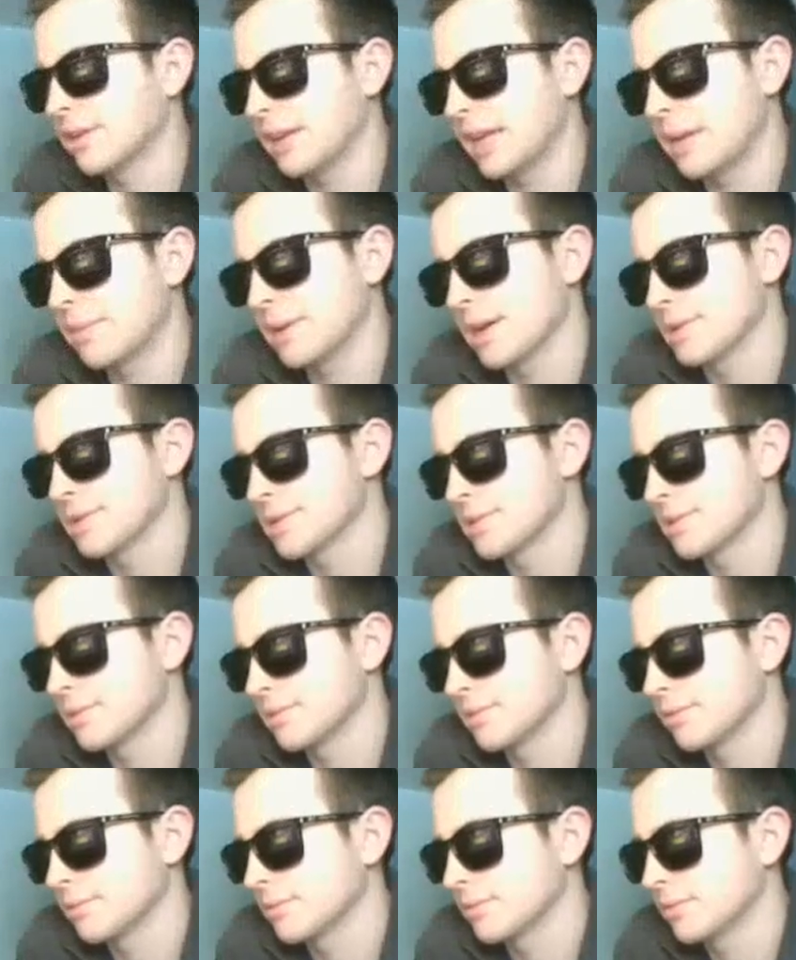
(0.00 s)
a game, guys.
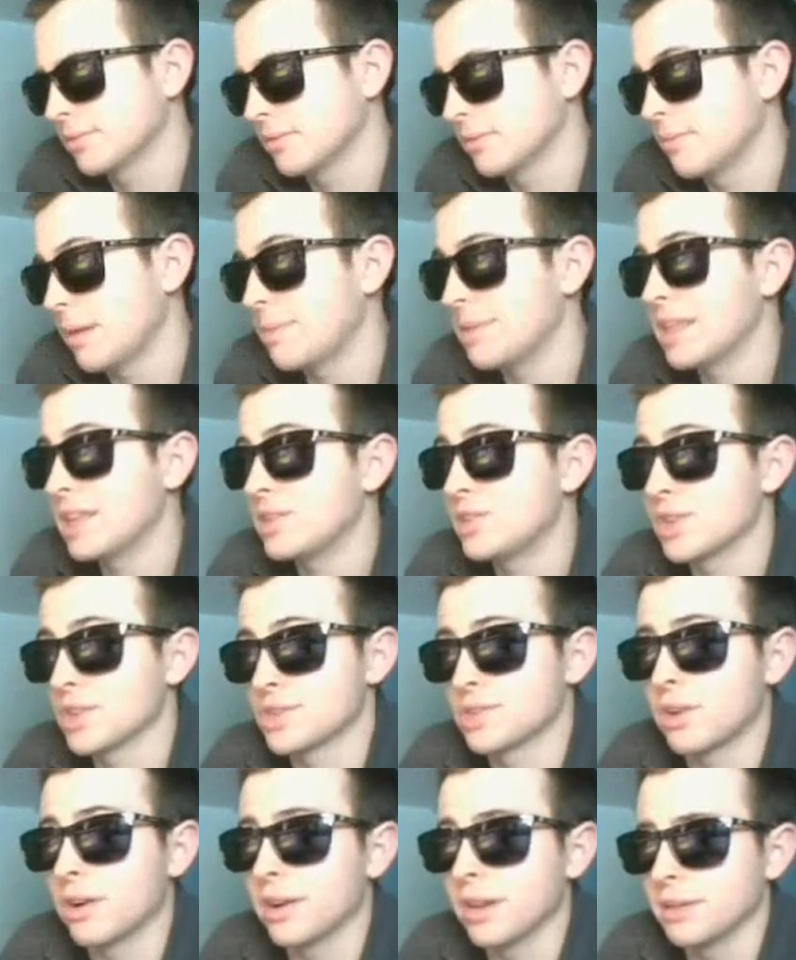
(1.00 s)
Maybe they
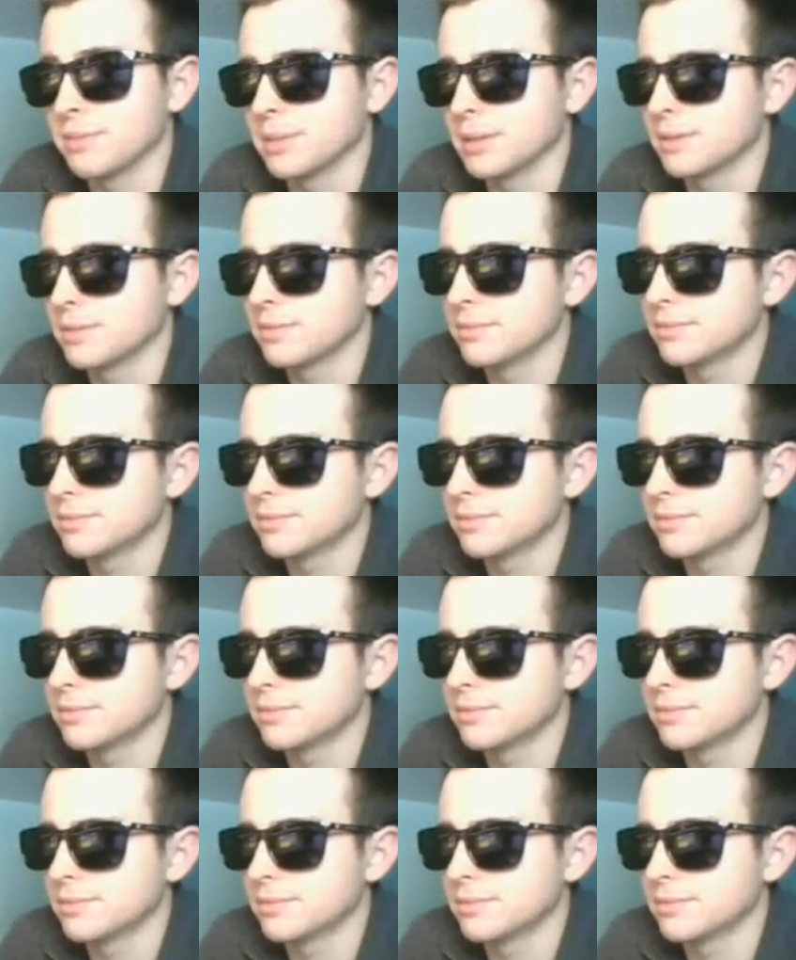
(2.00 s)
just started, but...